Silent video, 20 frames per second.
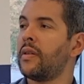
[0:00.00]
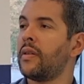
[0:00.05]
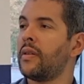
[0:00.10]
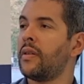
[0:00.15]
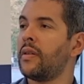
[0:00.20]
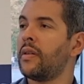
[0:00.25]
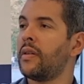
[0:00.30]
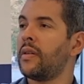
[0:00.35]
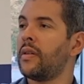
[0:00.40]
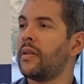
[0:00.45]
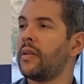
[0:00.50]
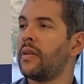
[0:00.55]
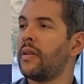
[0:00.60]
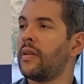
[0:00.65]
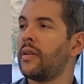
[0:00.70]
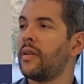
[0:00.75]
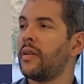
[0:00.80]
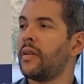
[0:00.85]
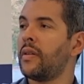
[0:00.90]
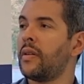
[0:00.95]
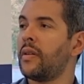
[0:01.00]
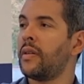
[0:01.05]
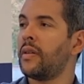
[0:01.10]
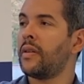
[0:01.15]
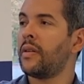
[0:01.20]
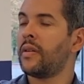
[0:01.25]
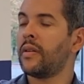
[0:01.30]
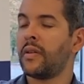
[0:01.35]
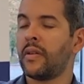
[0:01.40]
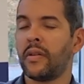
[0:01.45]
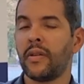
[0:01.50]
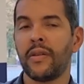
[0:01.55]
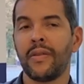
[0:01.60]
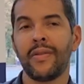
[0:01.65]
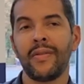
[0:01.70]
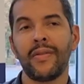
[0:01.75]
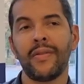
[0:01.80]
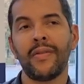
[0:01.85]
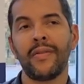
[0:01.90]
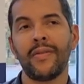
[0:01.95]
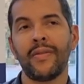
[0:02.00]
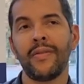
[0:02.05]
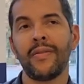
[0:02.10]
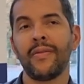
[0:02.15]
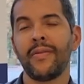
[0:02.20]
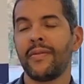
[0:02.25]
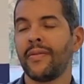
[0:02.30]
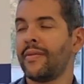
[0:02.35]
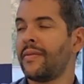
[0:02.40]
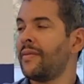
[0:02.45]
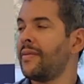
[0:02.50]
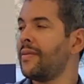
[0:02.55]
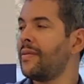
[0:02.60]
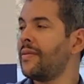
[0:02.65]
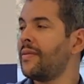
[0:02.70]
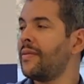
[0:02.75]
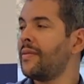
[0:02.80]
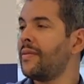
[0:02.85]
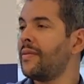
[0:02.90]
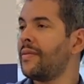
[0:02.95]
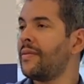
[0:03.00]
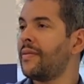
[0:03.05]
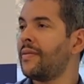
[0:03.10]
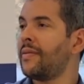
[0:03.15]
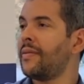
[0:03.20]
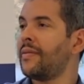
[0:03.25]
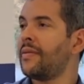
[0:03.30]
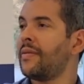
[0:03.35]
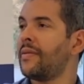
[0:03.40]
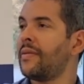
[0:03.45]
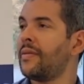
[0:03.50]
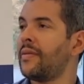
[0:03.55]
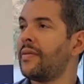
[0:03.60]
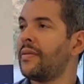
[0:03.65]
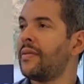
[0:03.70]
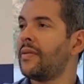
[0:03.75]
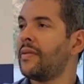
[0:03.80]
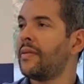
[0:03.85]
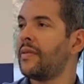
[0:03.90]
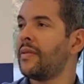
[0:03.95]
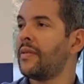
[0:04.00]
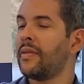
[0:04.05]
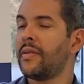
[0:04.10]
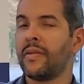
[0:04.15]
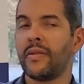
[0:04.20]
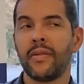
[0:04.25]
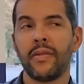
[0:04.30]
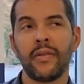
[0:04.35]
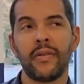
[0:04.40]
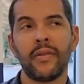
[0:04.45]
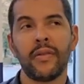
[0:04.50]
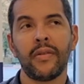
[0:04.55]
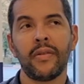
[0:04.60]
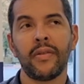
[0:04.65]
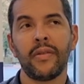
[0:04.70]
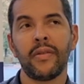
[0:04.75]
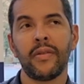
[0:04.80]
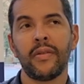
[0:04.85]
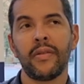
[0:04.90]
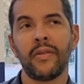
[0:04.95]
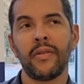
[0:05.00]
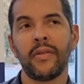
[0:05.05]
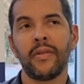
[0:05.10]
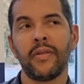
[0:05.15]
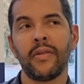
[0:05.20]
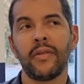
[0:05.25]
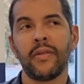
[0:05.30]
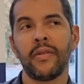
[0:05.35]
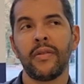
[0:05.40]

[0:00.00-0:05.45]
This person isn't speaking.